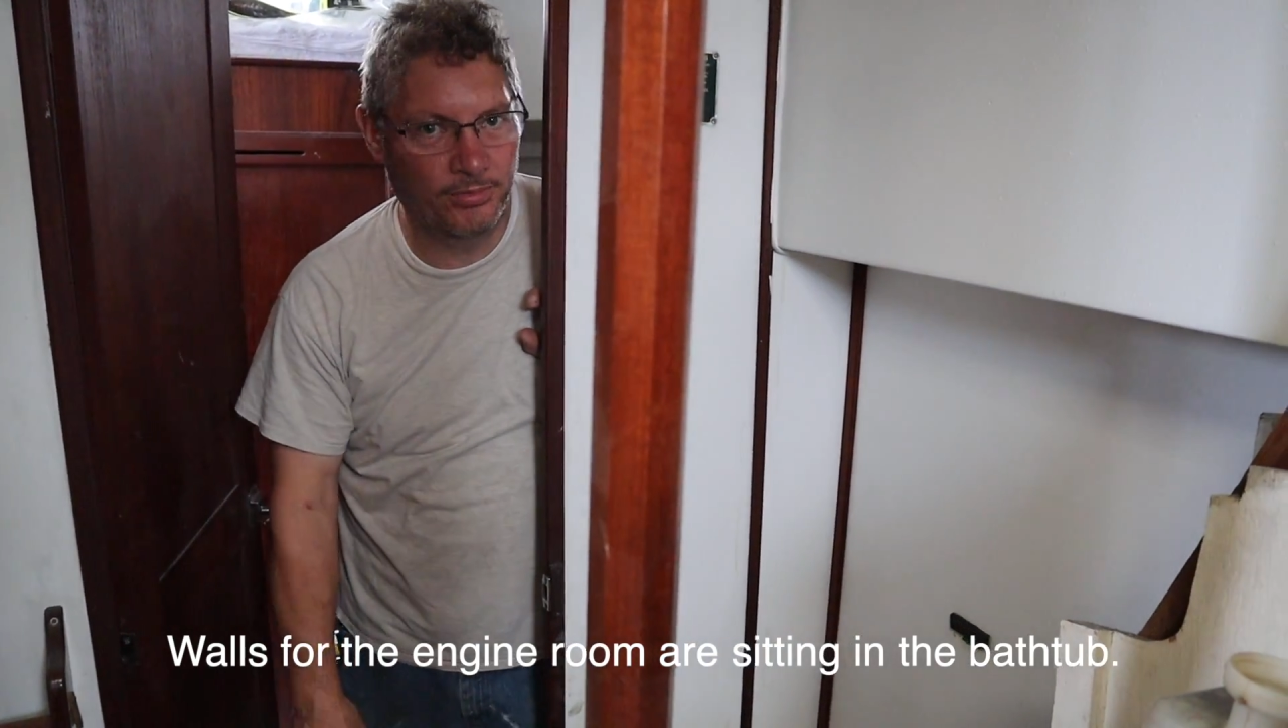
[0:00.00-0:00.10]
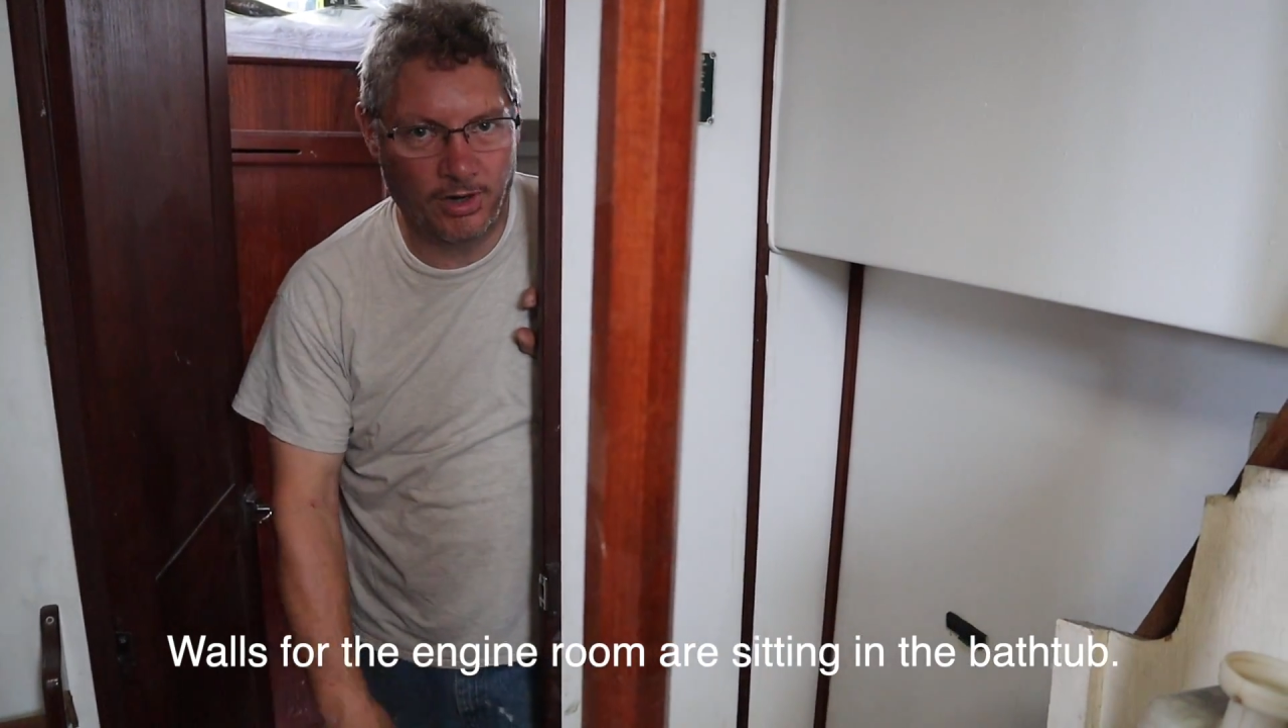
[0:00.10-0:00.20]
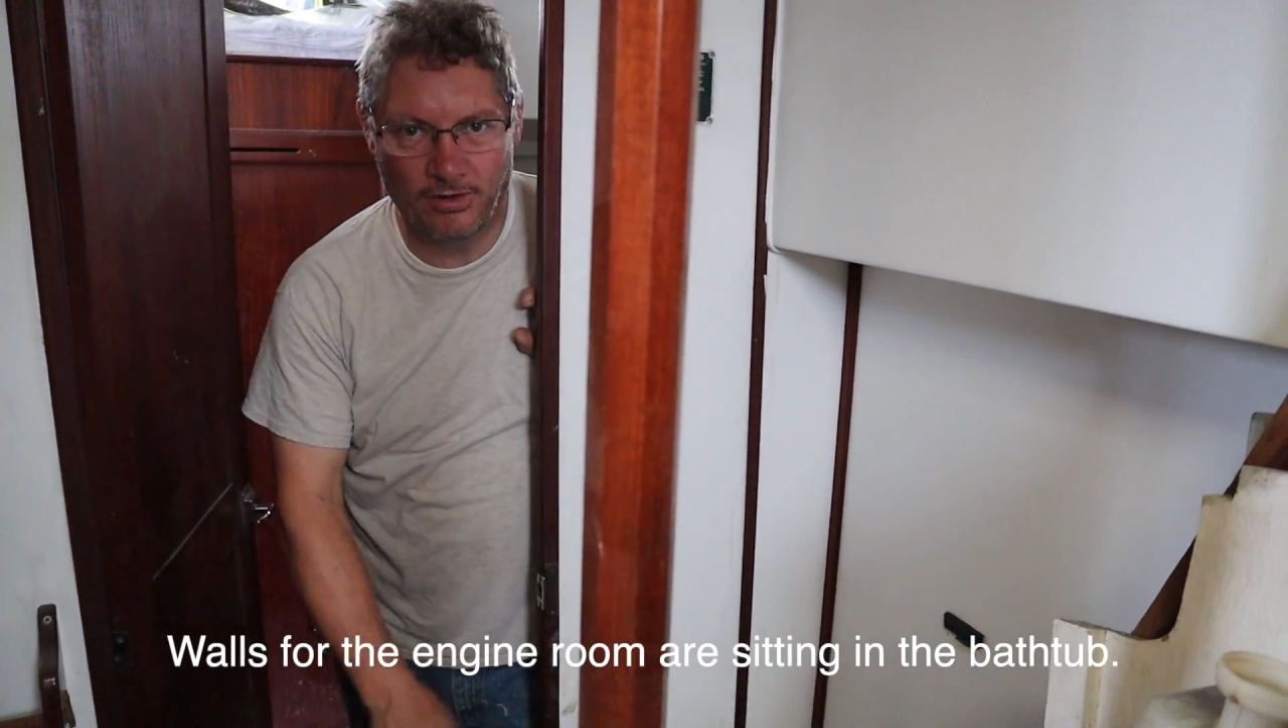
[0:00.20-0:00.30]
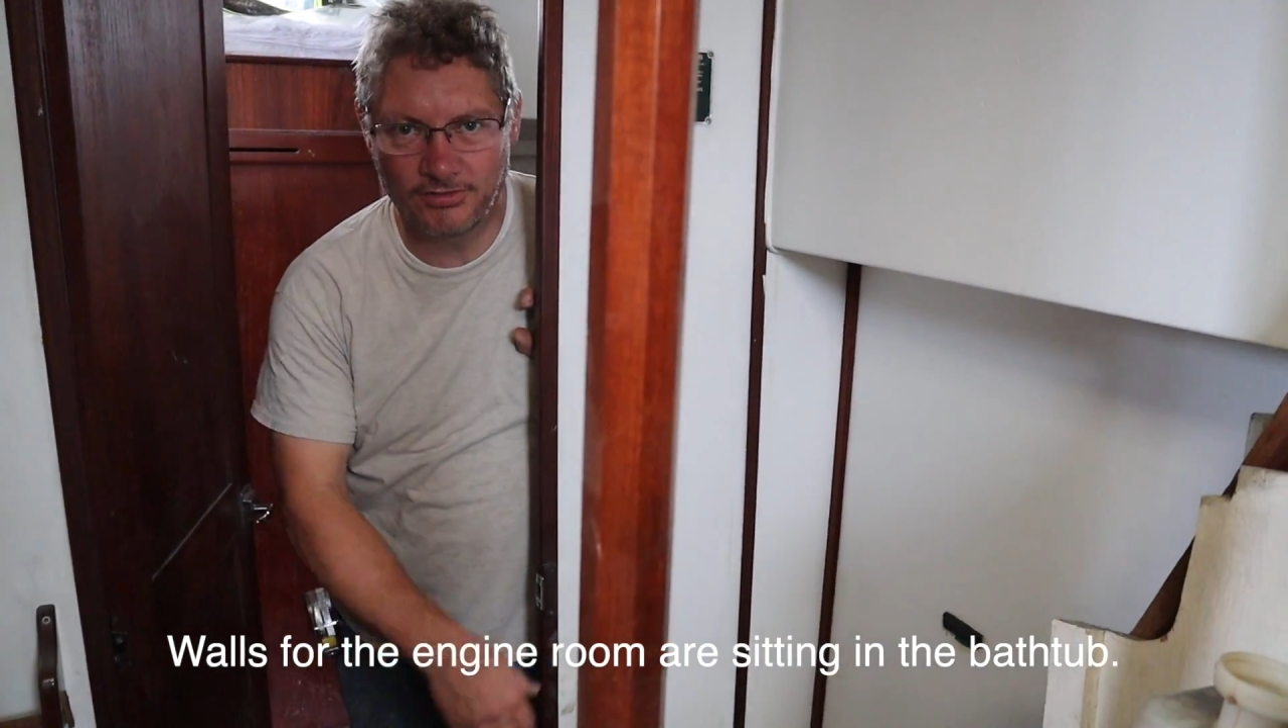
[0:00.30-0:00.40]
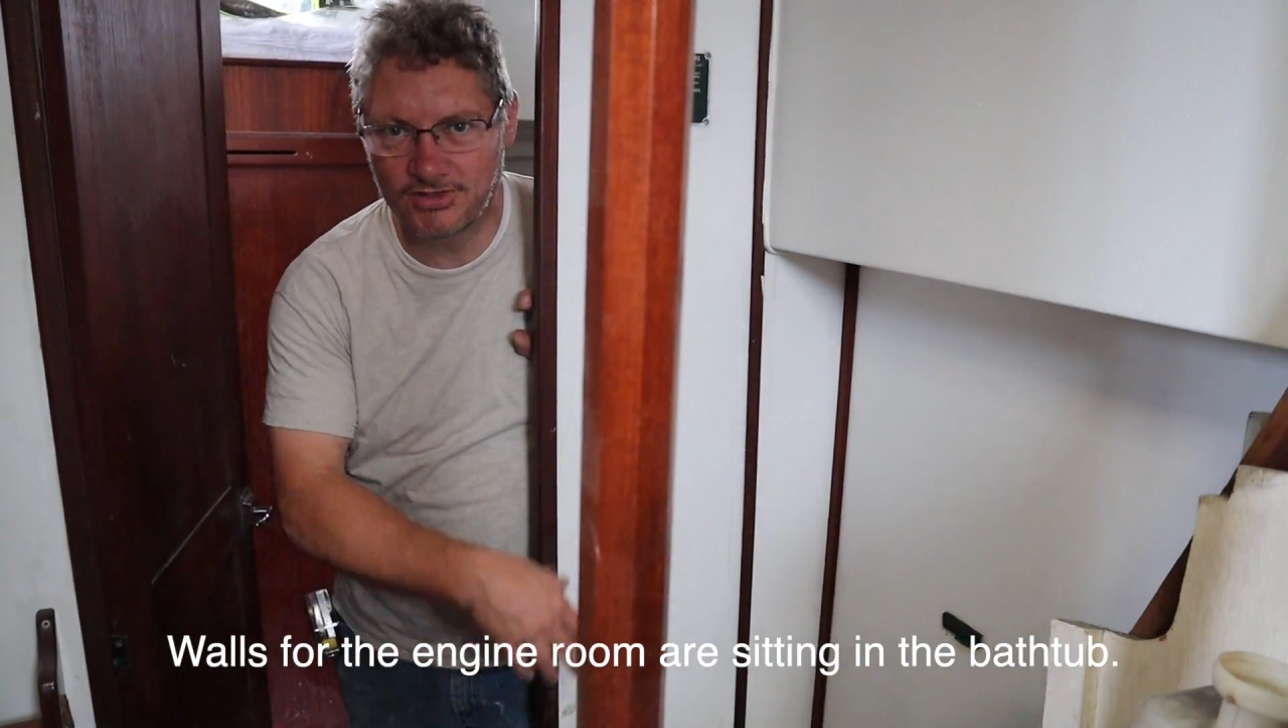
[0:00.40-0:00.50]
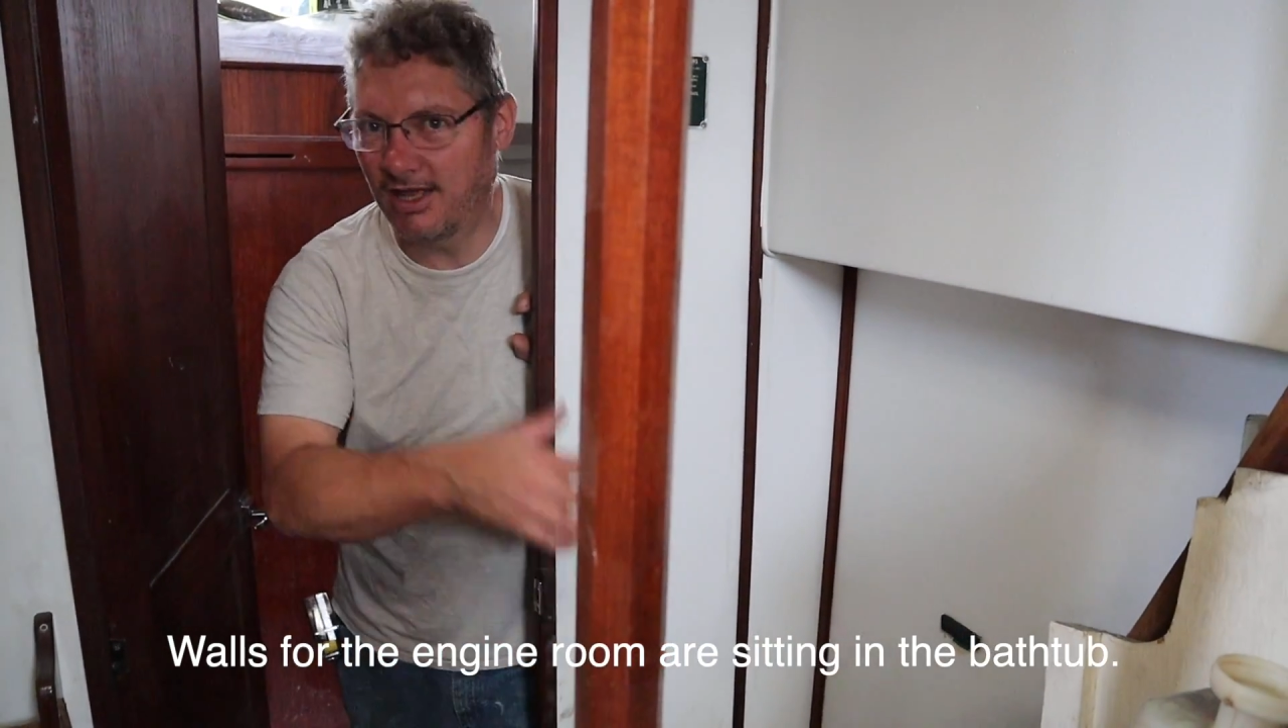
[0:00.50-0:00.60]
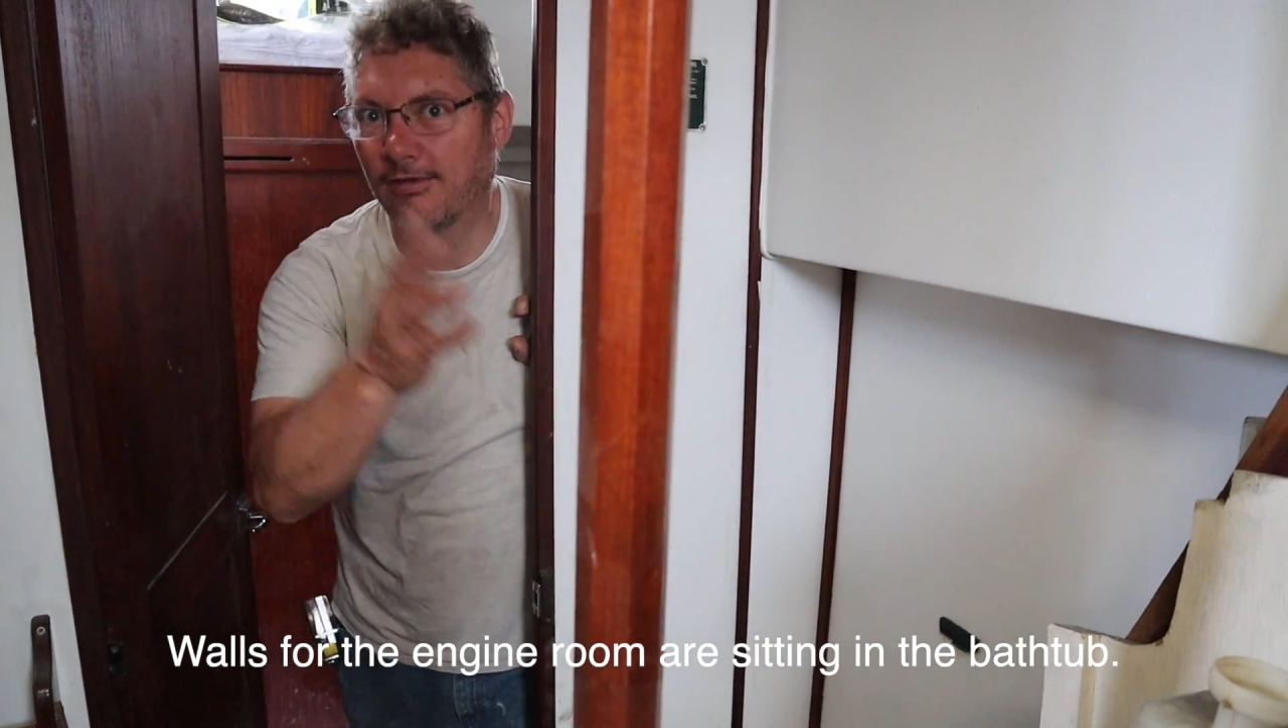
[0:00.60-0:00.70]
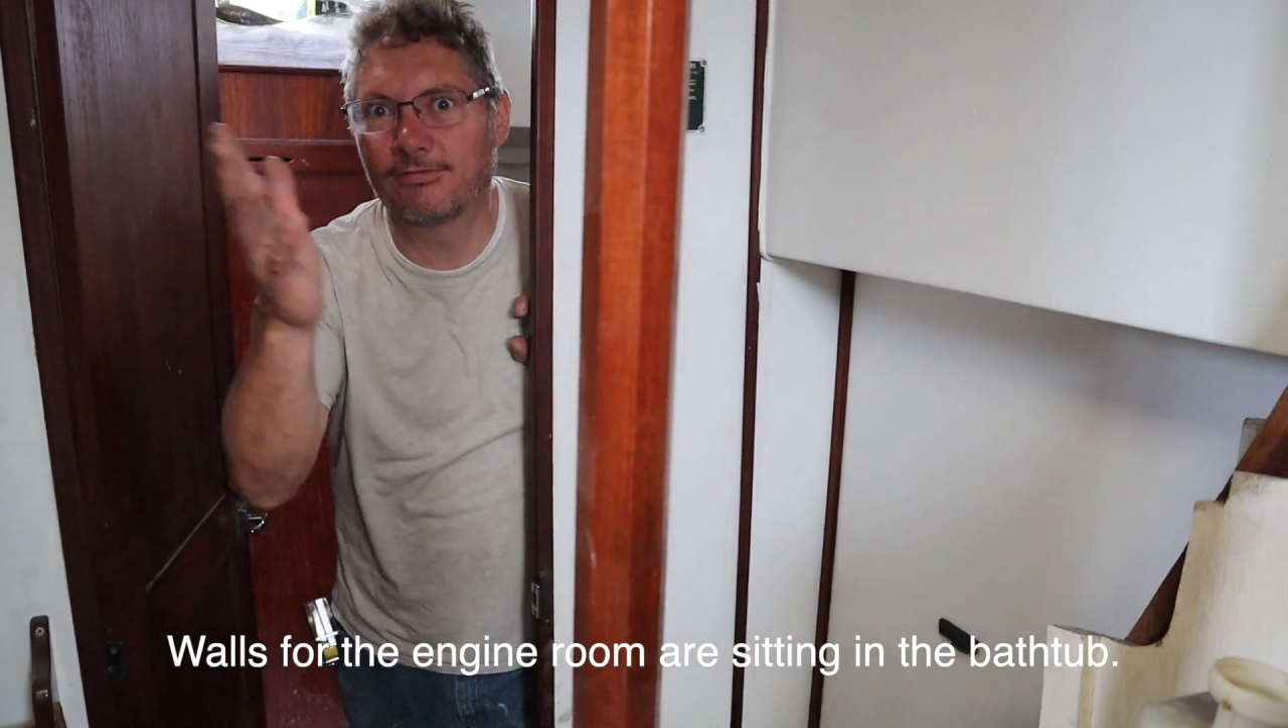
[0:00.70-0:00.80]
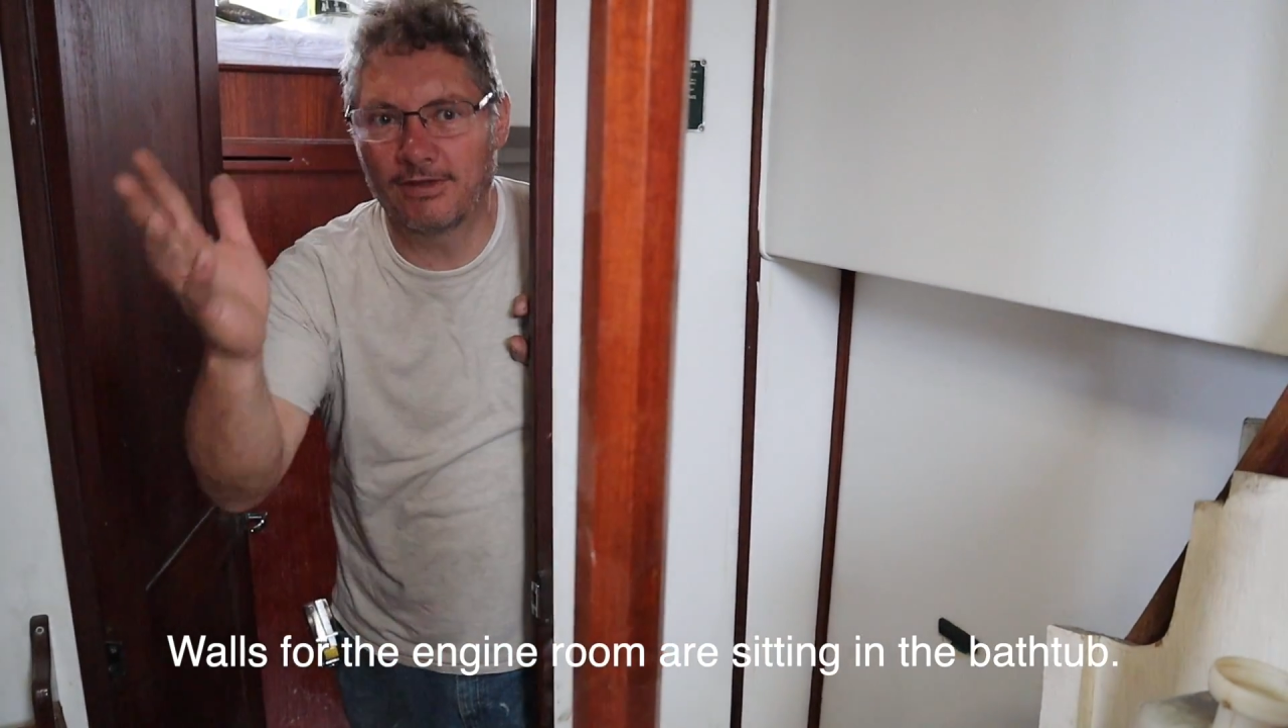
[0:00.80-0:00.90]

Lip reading: part of stuff